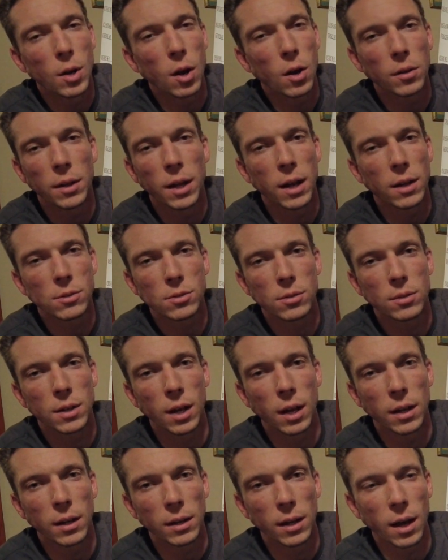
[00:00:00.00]
all natural
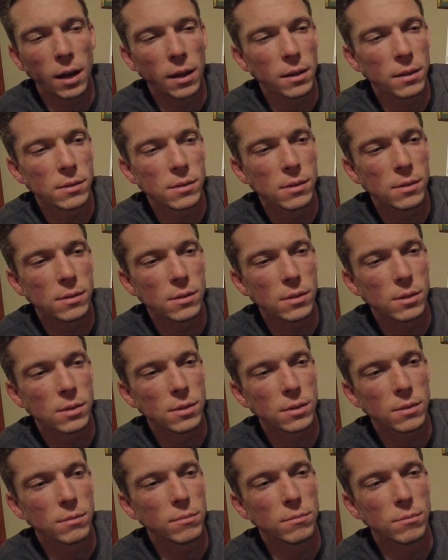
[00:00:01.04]
kind of guy. This is
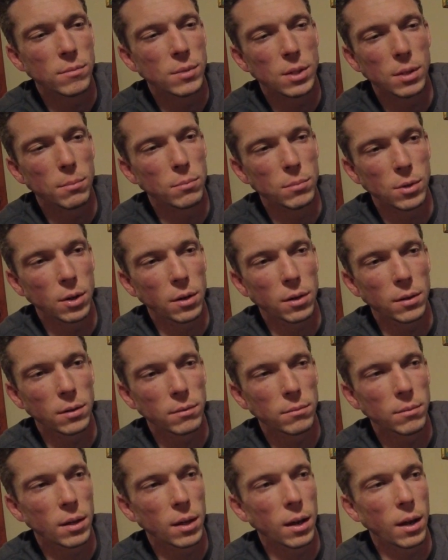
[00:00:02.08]
just some dirt
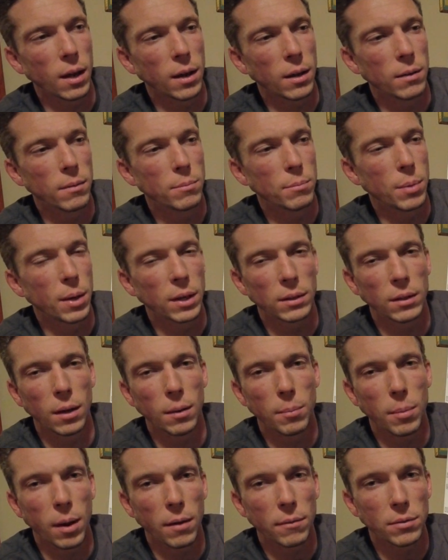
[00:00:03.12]
that I picked
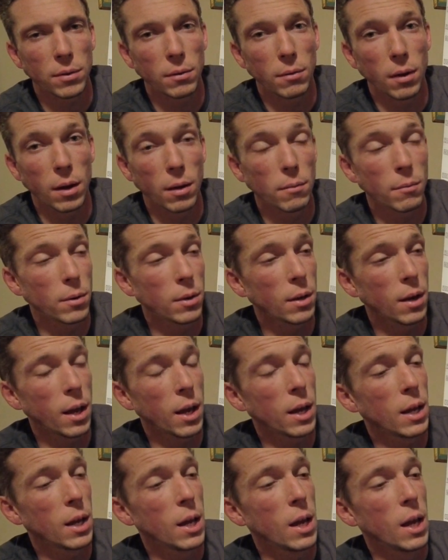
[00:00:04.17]
up off the ground one
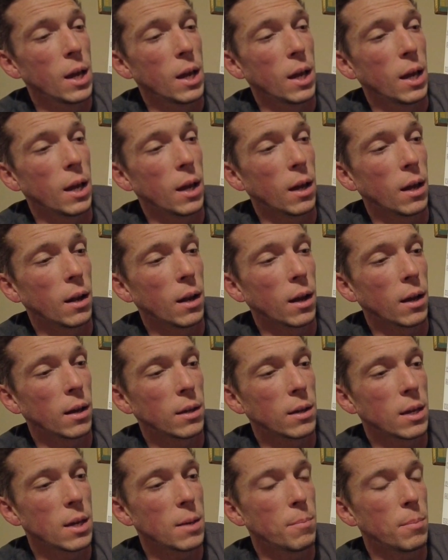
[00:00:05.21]
day. And I
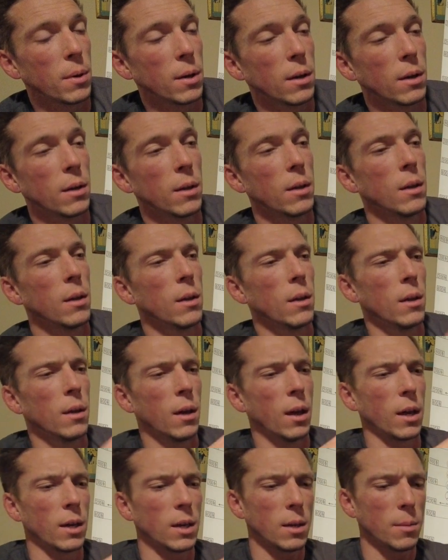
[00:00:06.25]
keep
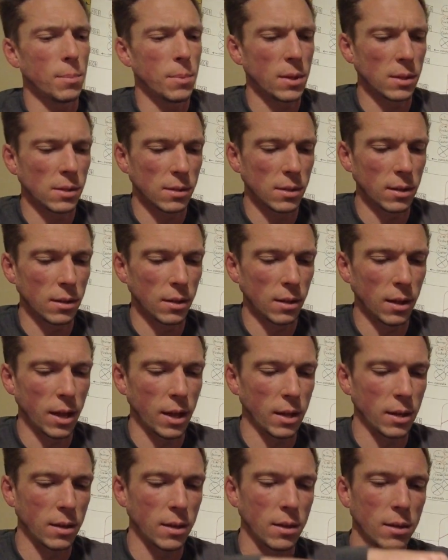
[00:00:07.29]
this little
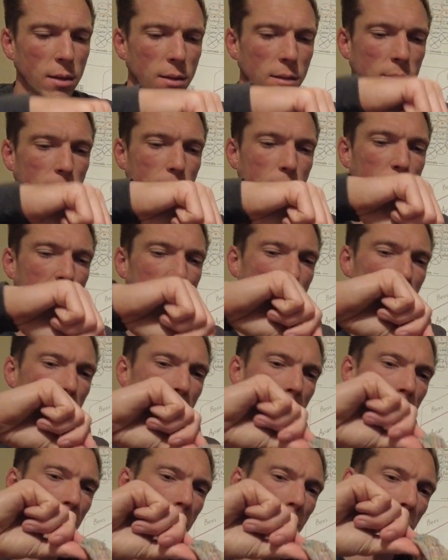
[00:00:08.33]
like bead
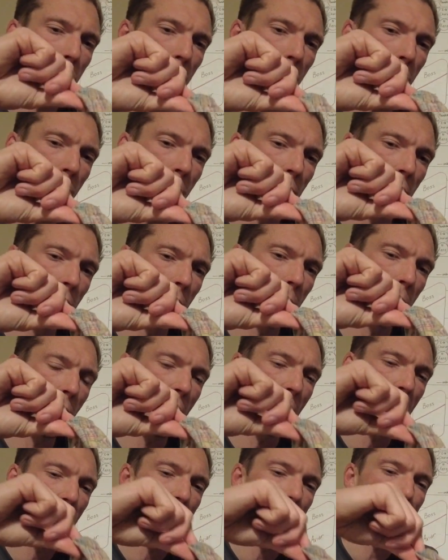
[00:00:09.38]
birdie
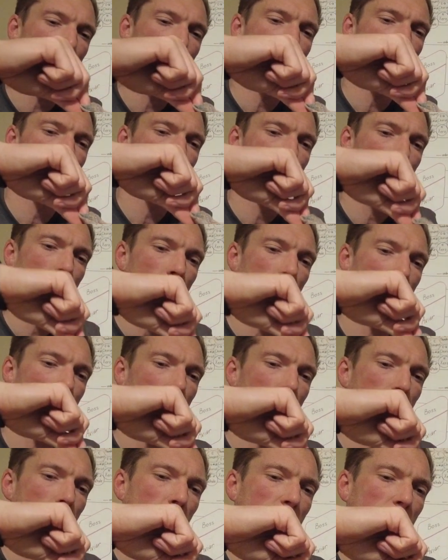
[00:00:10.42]
bag in there
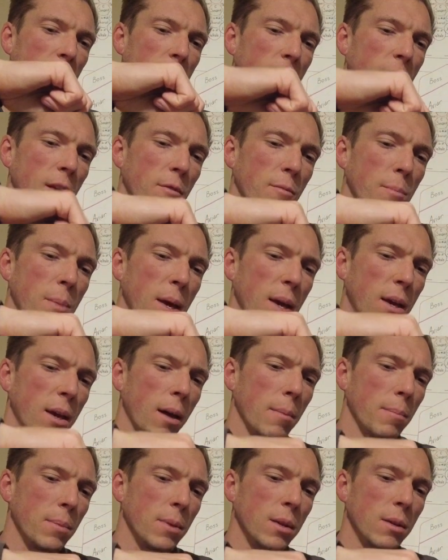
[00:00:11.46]
to kind of pick
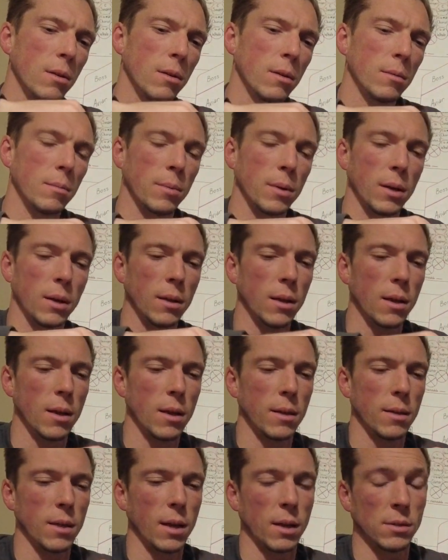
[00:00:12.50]
up the dirt, but
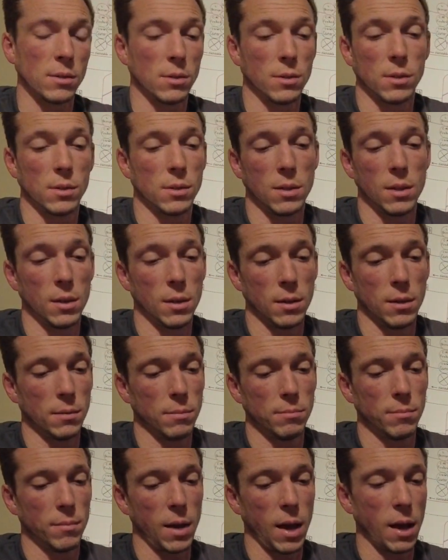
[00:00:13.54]
that's just I
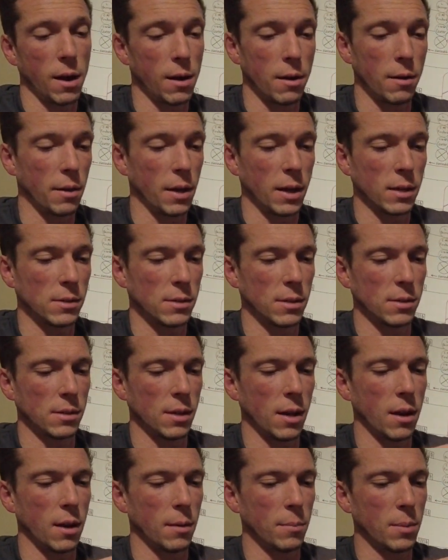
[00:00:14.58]
don't know, that's the
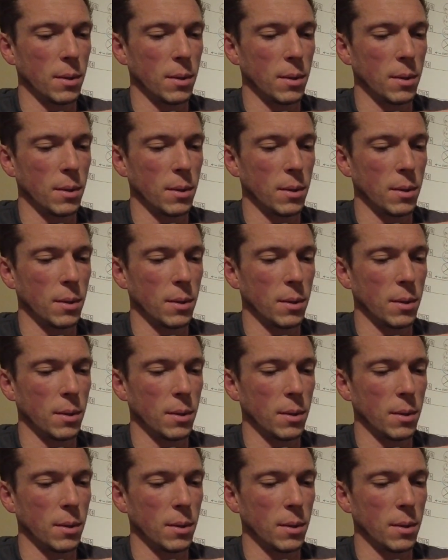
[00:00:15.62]
setup